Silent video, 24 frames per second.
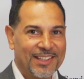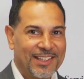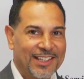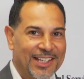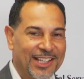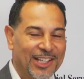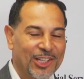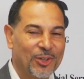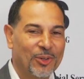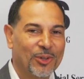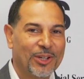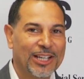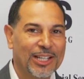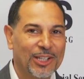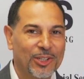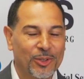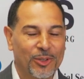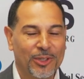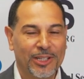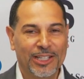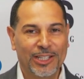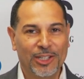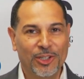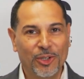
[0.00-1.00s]
Hello,
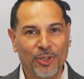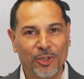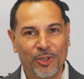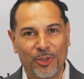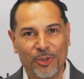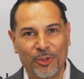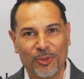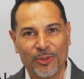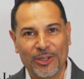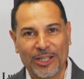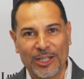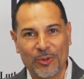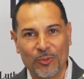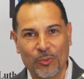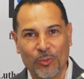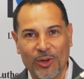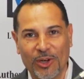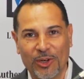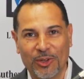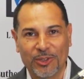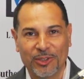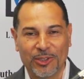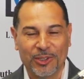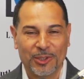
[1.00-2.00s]
and
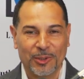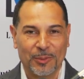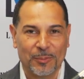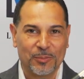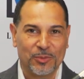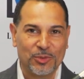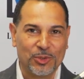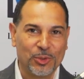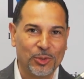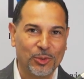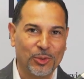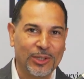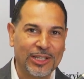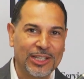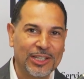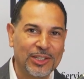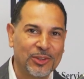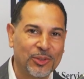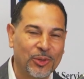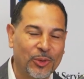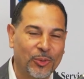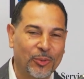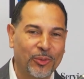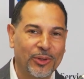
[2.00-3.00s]
welcome to In
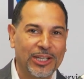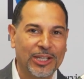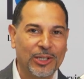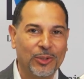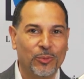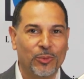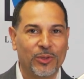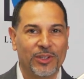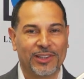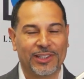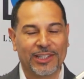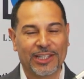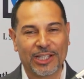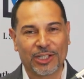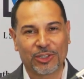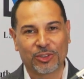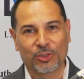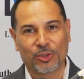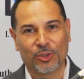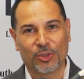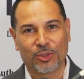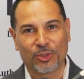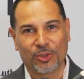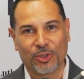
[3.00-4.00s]
the Ring with
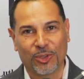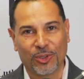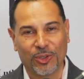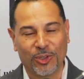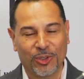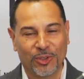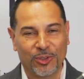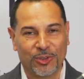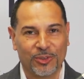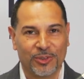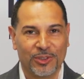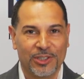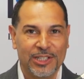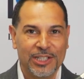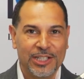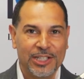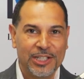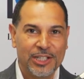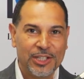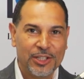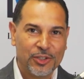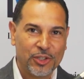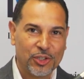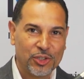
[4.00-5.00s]
Hector Colon,
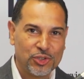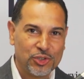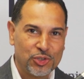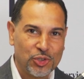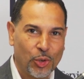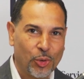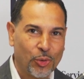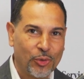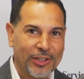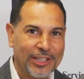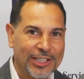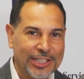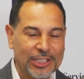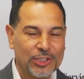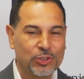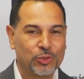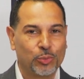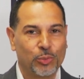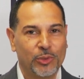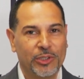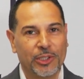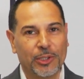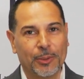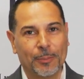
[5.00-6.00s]
the show that gets
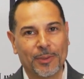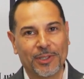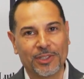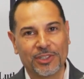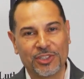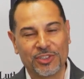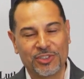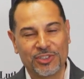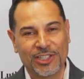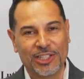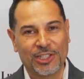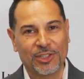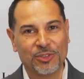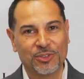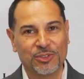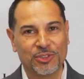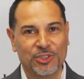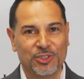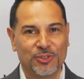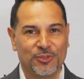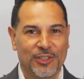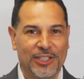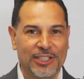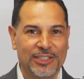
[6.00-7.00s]
real about the
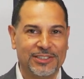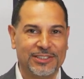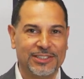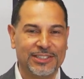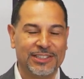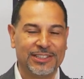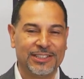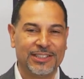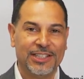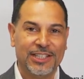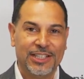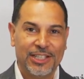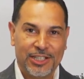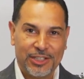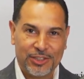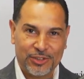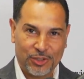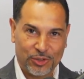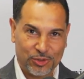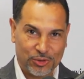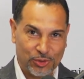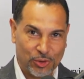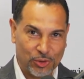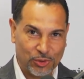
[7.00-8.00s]
challenges facing
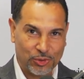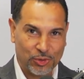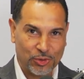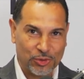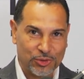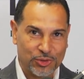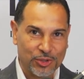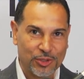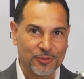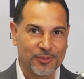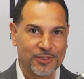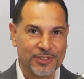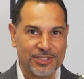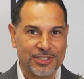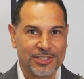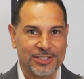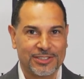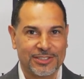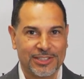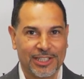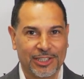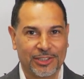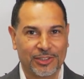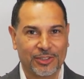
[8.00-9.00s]
the social services
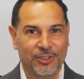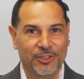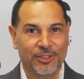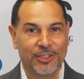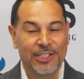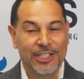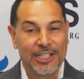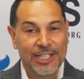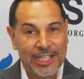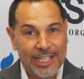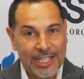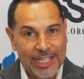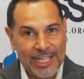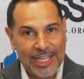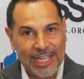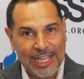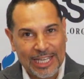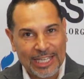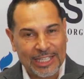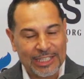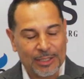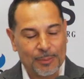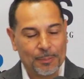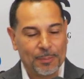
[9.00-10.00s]
sector
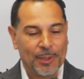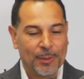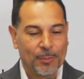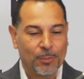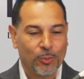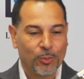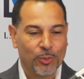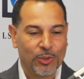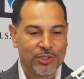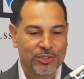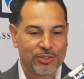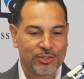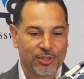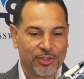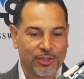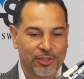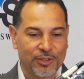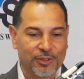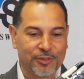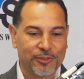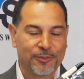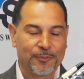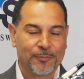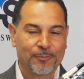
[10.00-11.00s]
and the people we
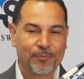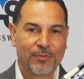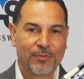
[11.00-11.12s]
serve.